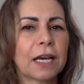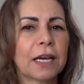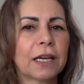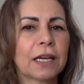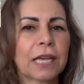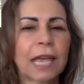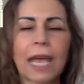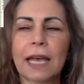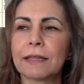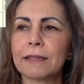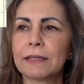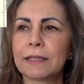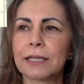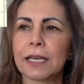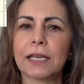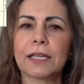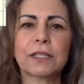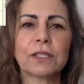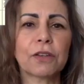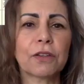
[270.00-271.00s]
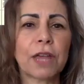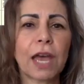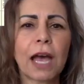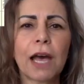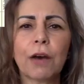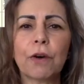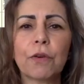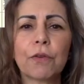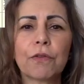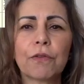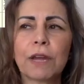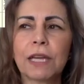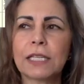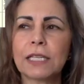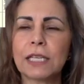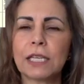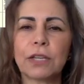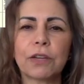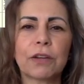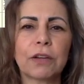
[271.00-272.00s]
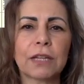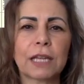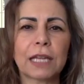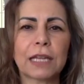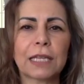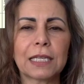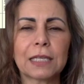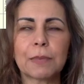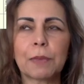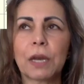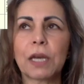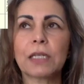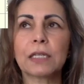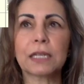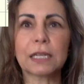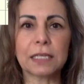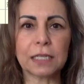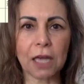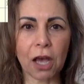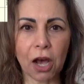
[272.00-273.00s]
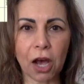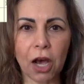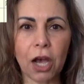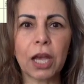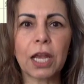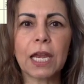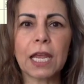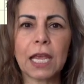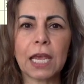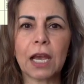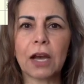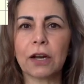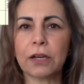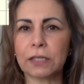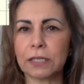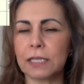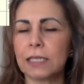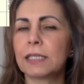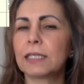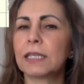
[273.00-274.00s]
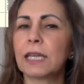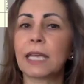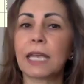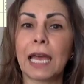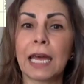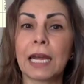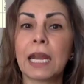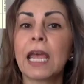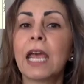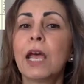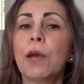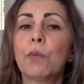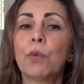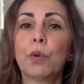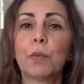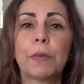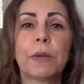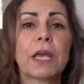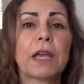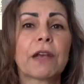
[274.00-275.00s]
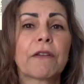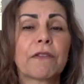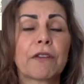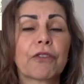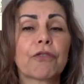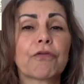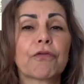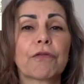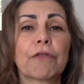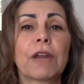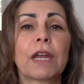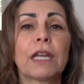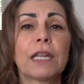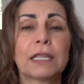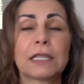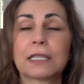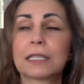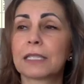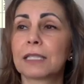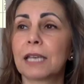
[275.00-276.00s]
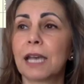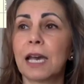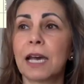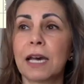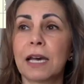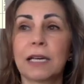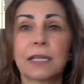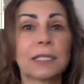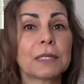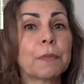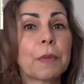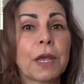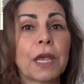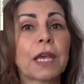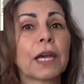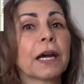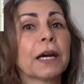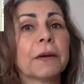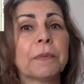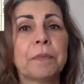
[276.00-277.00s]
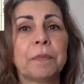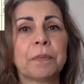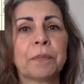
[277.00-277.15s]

Cancer. So that already, you know that this person is highly artistic and will be a great speaker.